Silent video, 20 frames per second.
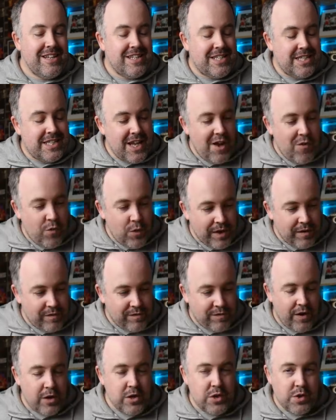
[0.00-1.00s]
to see if we can
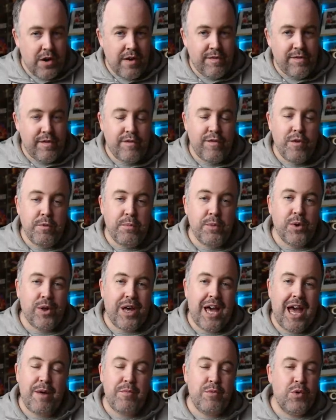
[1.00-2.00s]
photograph a football
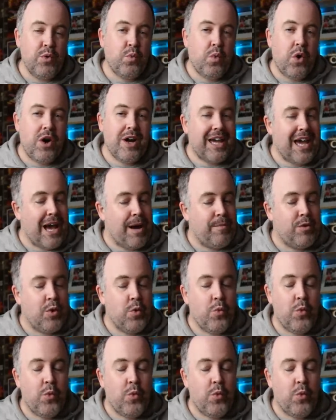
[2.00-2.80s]
game with one camera,